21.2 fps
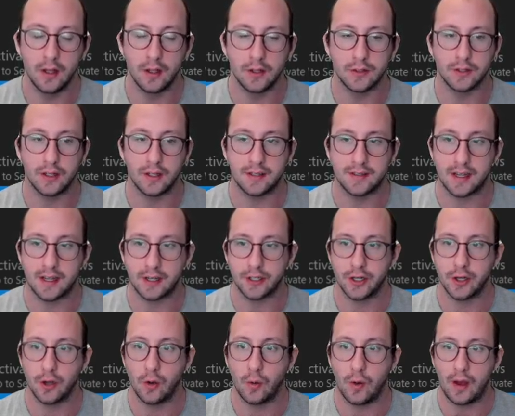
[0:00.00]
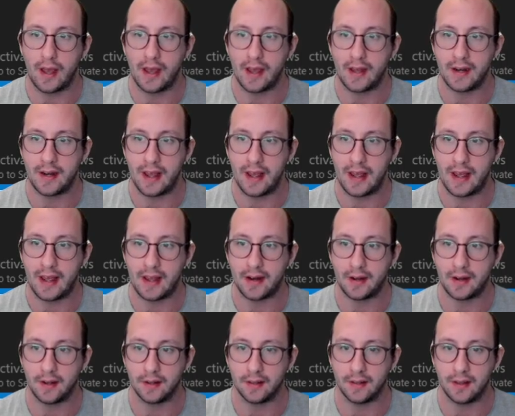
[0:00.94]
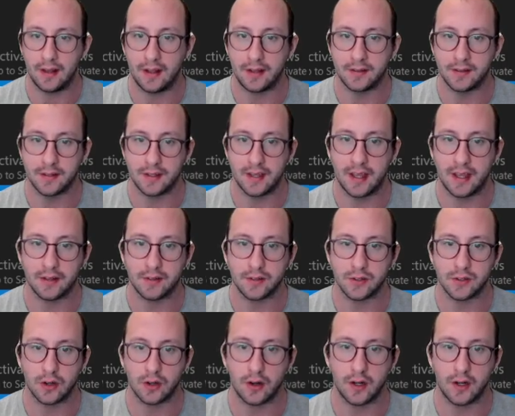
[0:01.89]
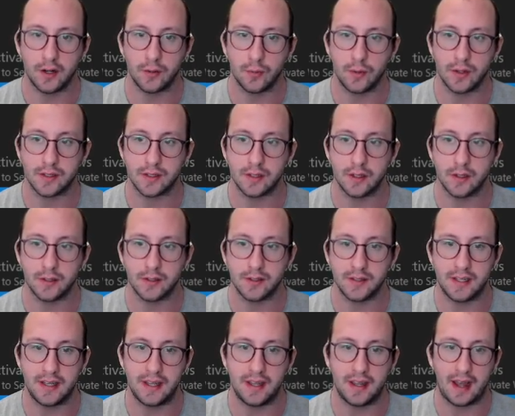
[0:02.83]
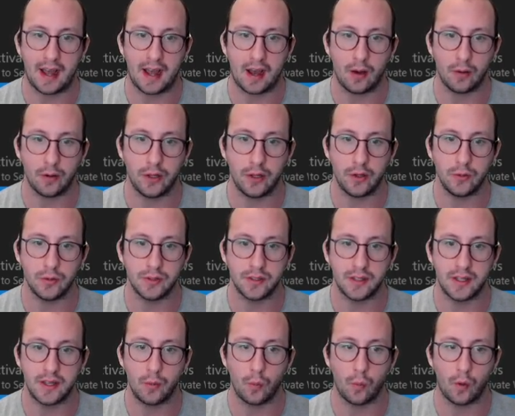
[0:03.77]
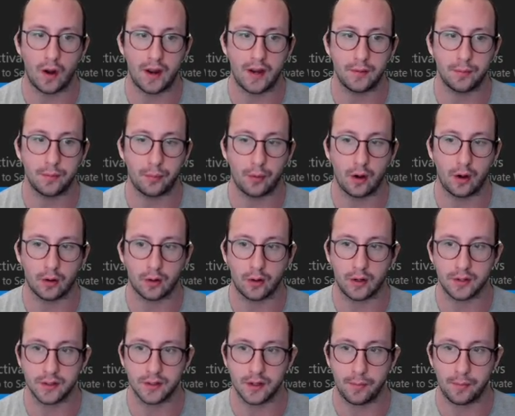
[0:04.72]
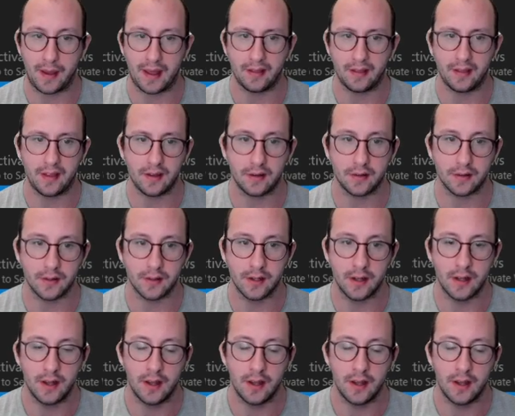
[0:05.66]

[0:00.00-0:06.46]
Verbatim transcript: So let's actually go ahead and let's get started with seeing how to use the write progress commandlet.